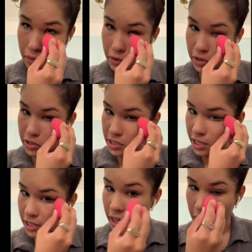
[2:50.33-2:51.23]
for your
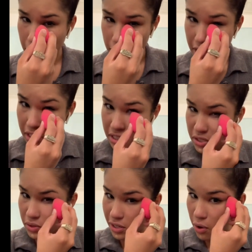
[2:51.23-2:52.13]
skin color because
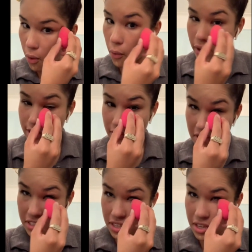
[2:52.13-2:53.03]
you can always
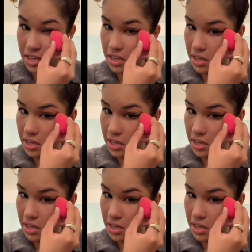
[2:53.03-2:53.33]
fix it